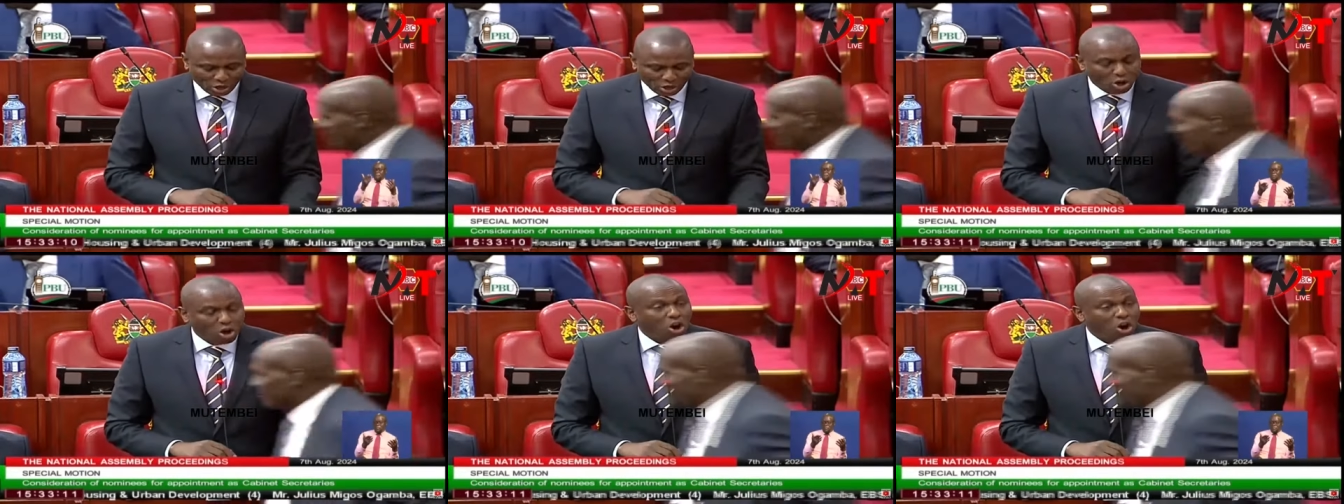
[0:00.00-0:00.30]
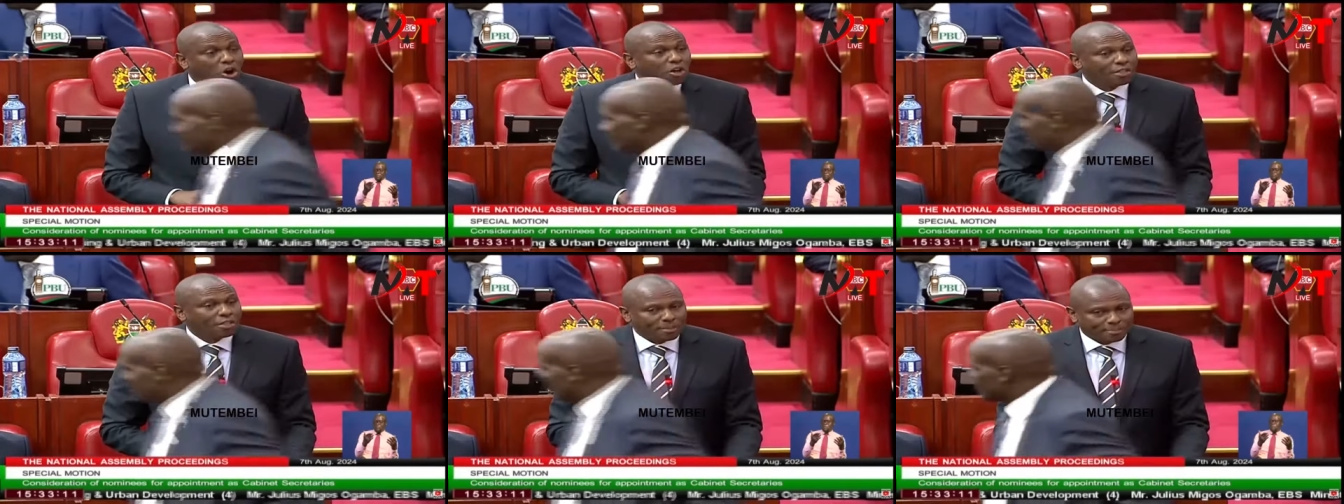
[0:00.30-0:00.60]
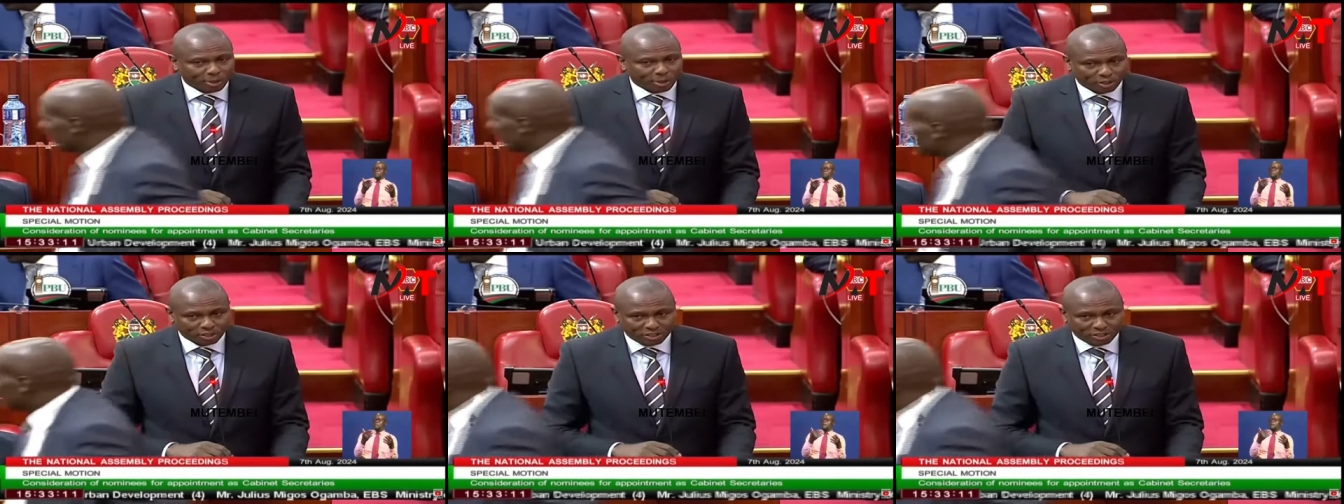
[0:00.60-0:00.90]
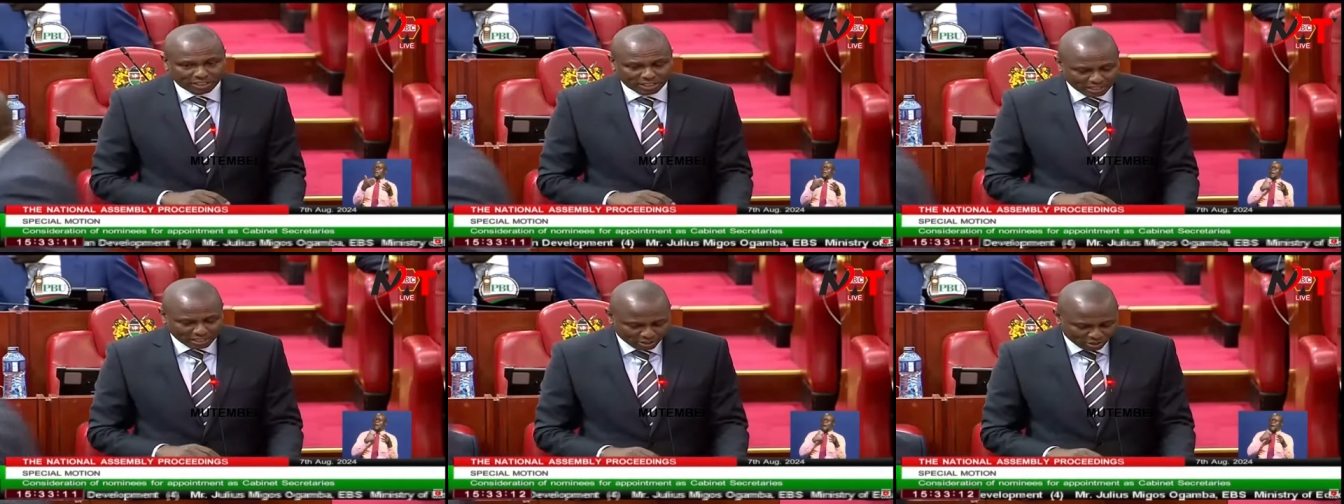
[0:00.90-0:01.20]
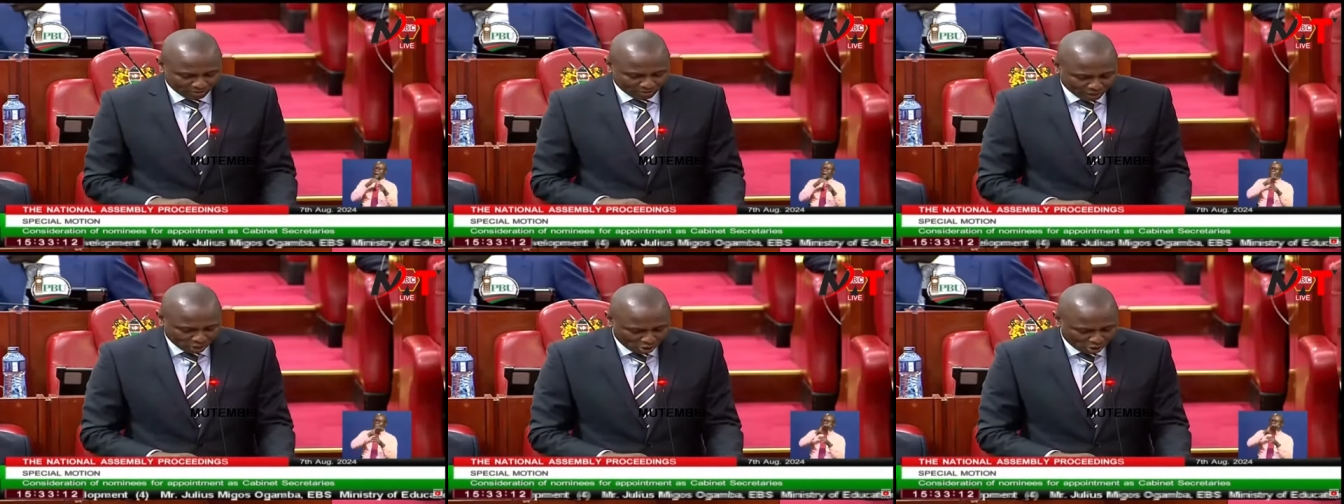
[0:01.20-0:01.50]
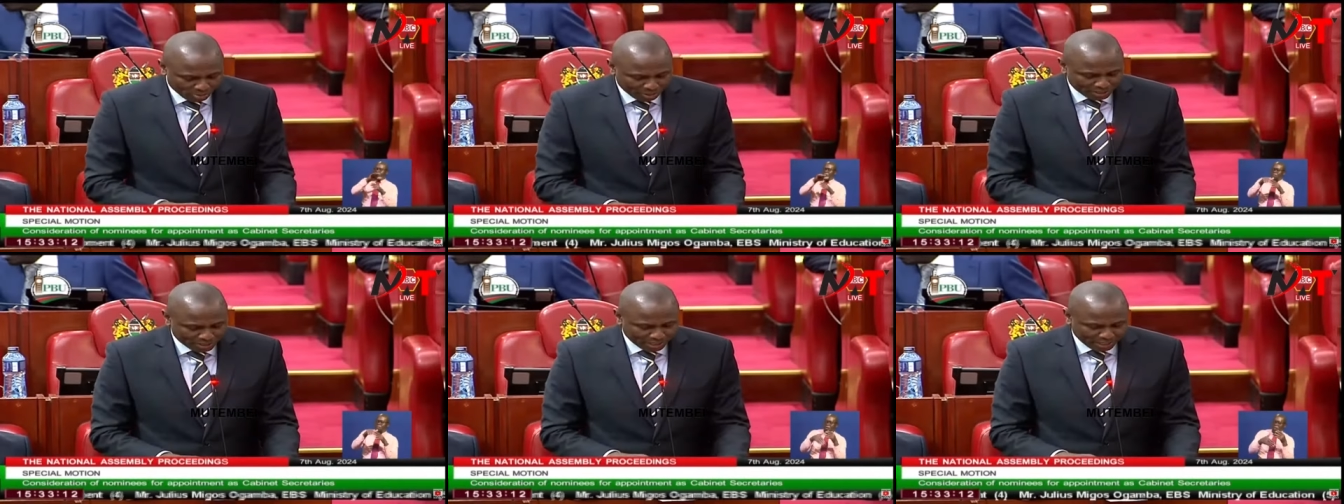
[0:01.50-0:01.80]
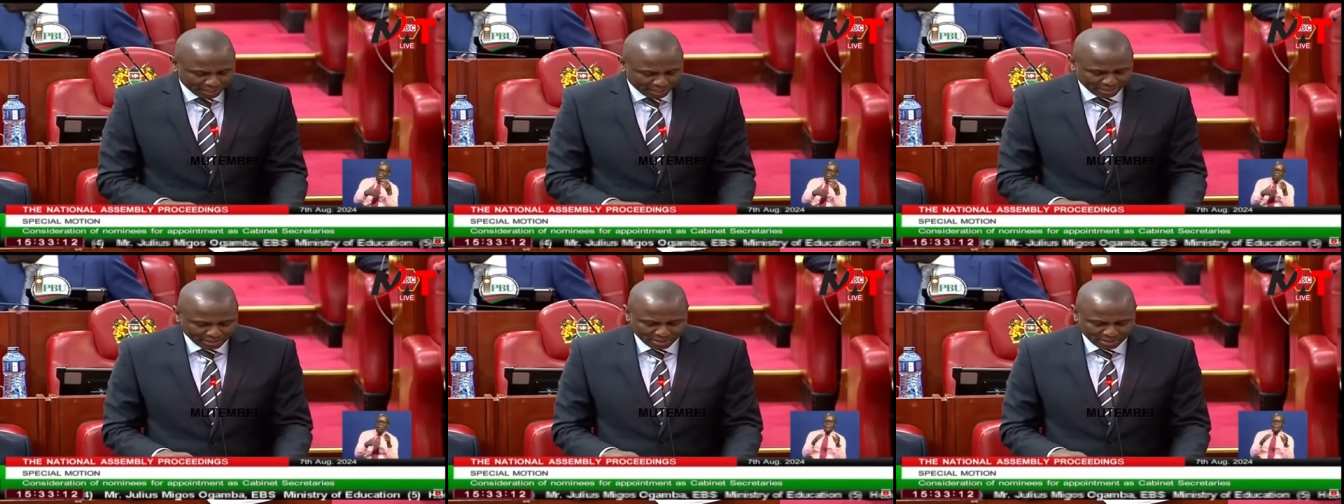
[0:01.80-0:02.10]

all the proceedings of the committee